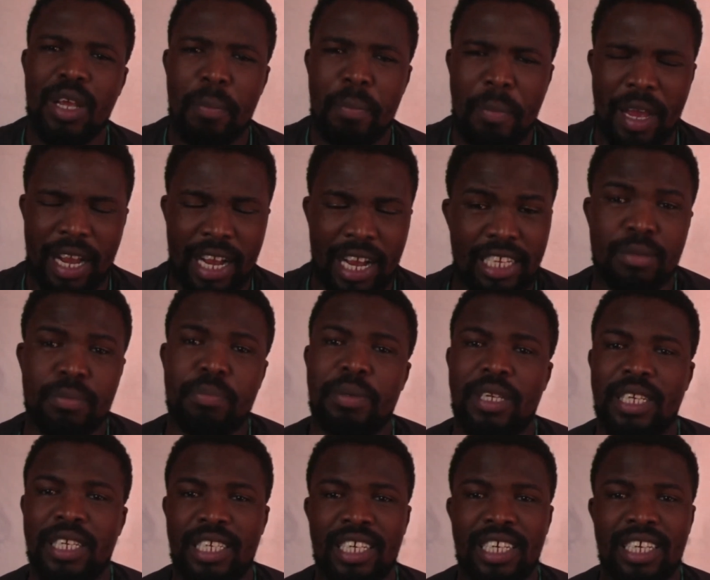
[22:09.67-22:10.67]
Packers
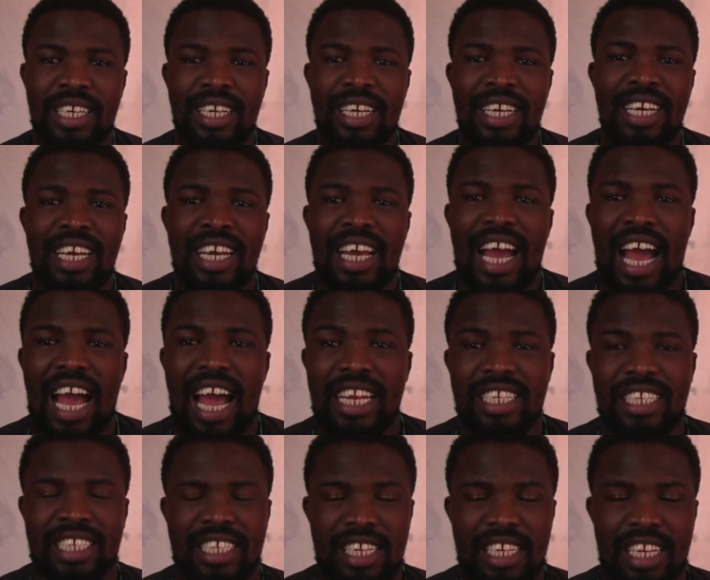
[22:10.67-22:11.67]
building
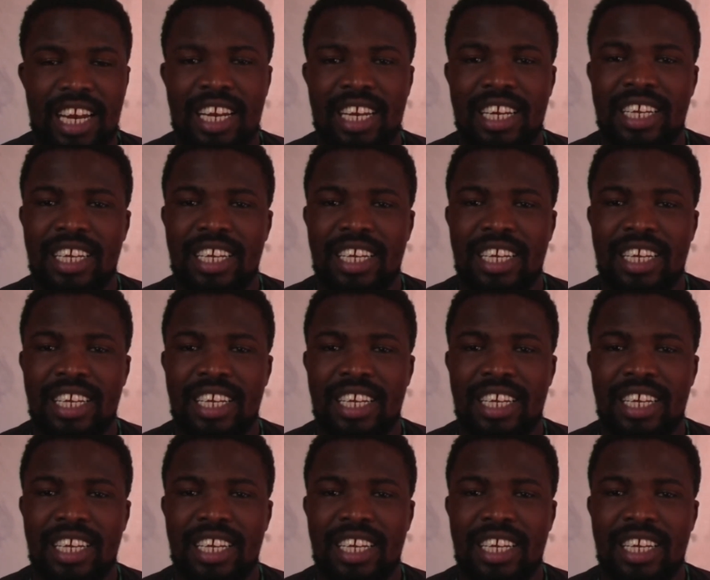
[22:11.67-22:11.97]
until